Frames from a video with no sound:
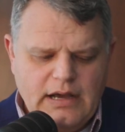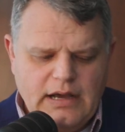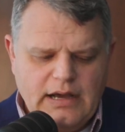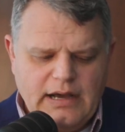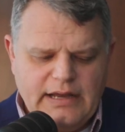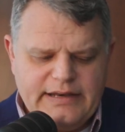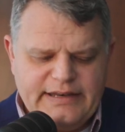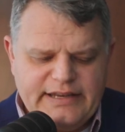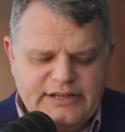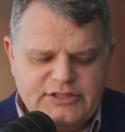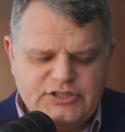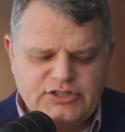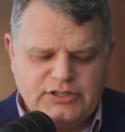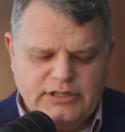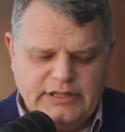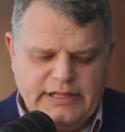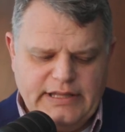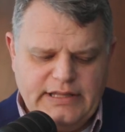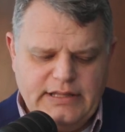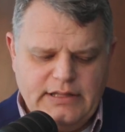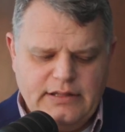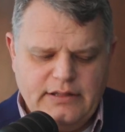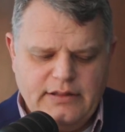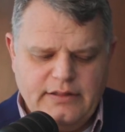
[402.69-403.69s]

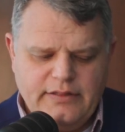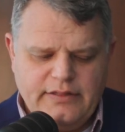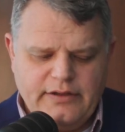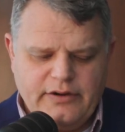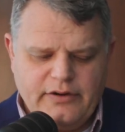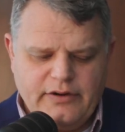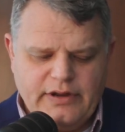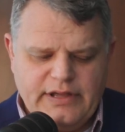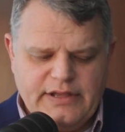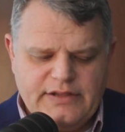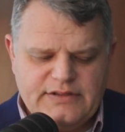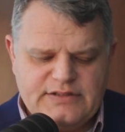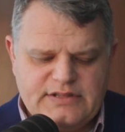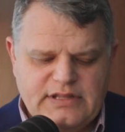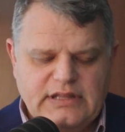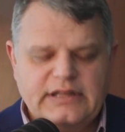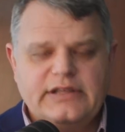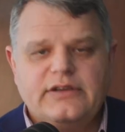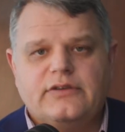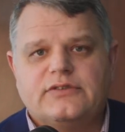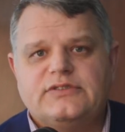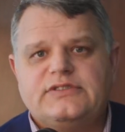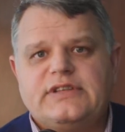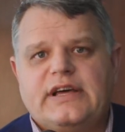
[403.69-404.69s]
Additionally, there is the
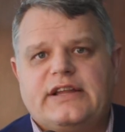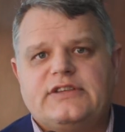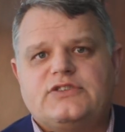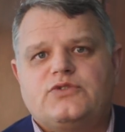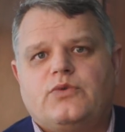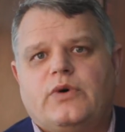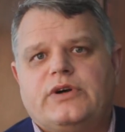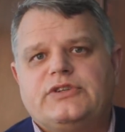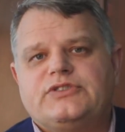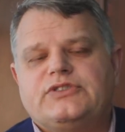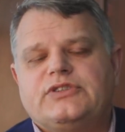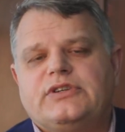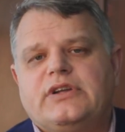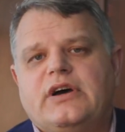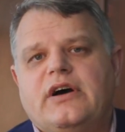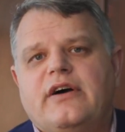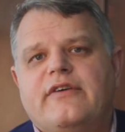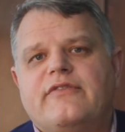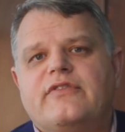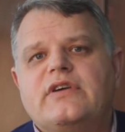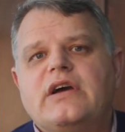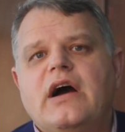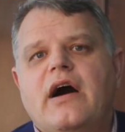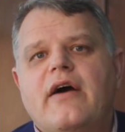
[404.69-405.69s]
legal status question
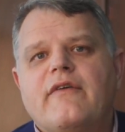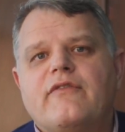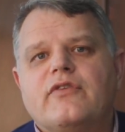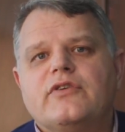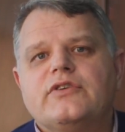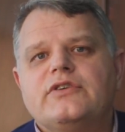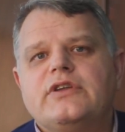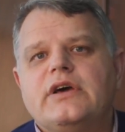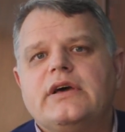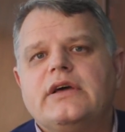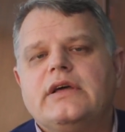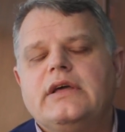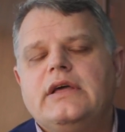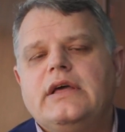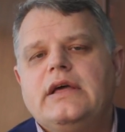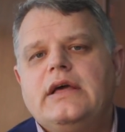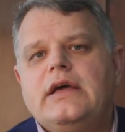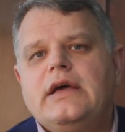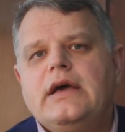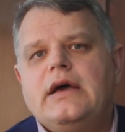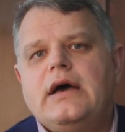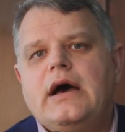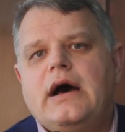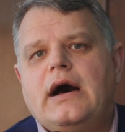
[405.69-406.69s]
of covered
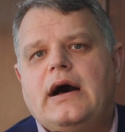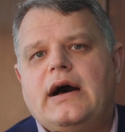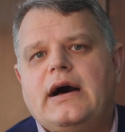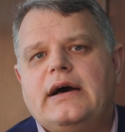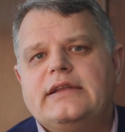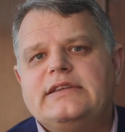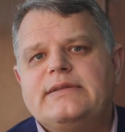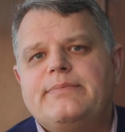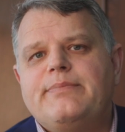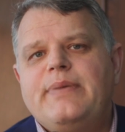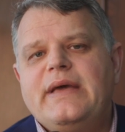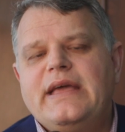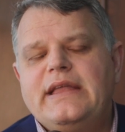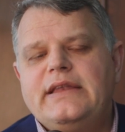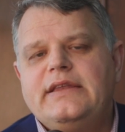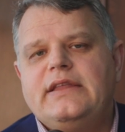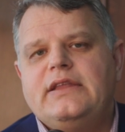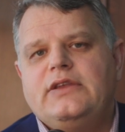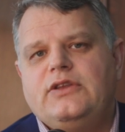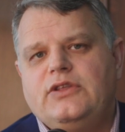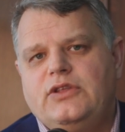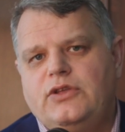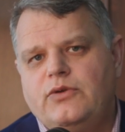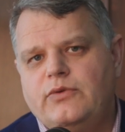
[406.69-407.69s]

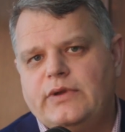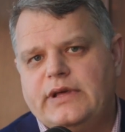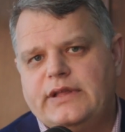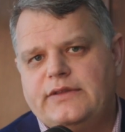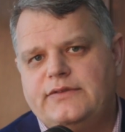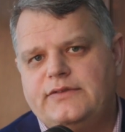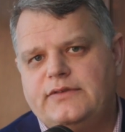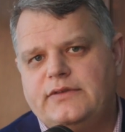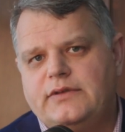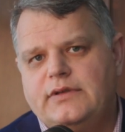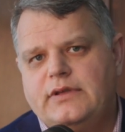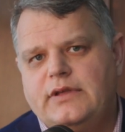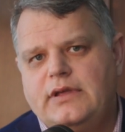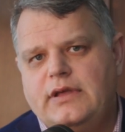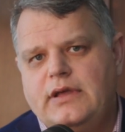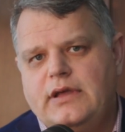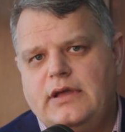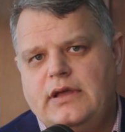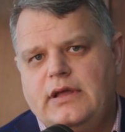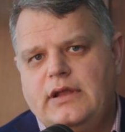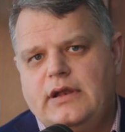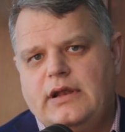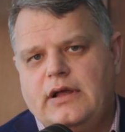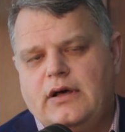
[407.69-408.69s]
dependent units.
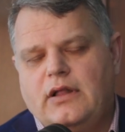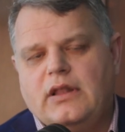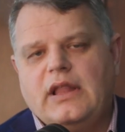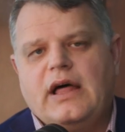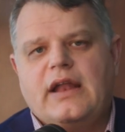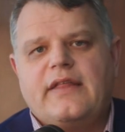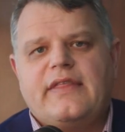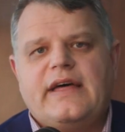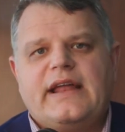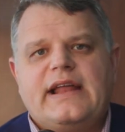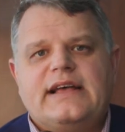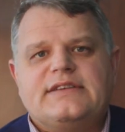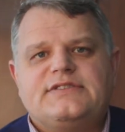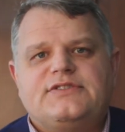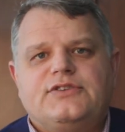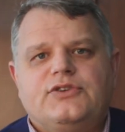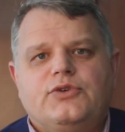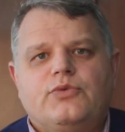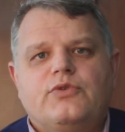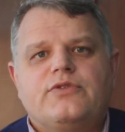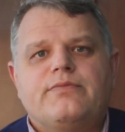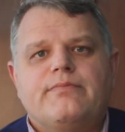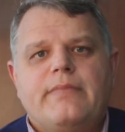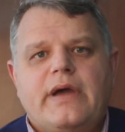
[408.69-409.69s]
Now, a lot of that has to
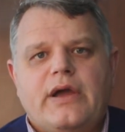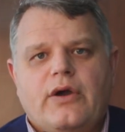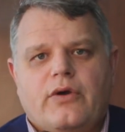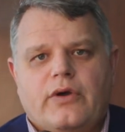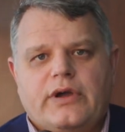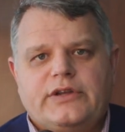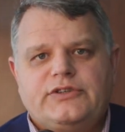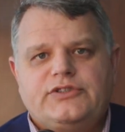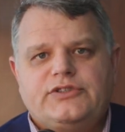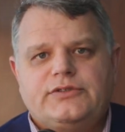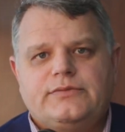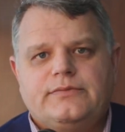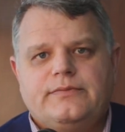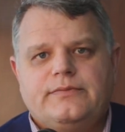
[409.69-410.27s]
do with marriage.